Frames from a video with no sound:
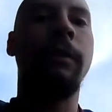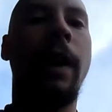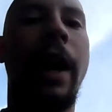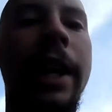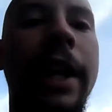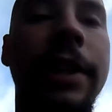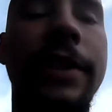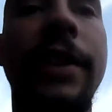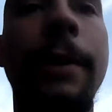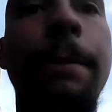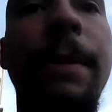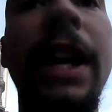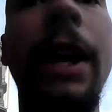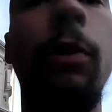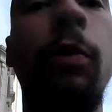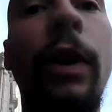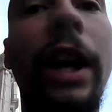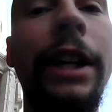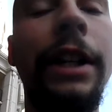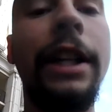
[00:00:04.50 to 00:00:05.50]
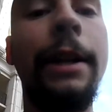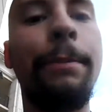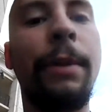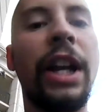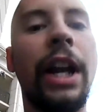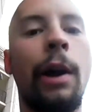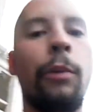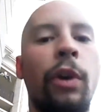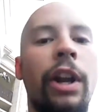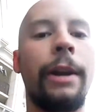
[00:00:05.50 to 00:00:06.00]
right? It's a bit windy,
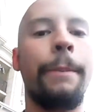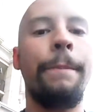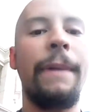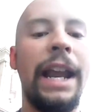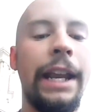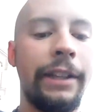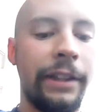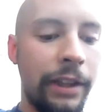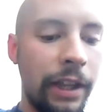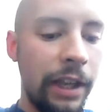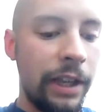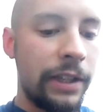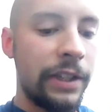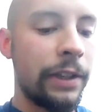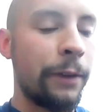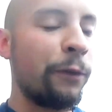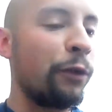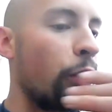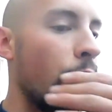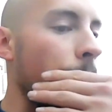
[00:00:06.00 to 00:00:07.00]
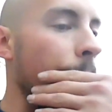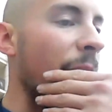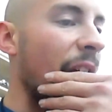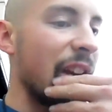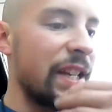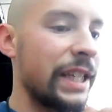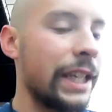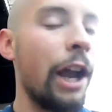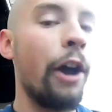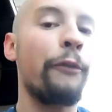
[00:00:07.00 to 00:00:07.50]
but I want to make this for
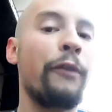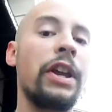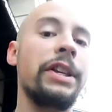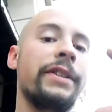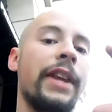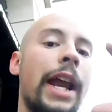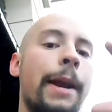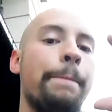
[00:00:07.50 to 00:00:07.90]
myself as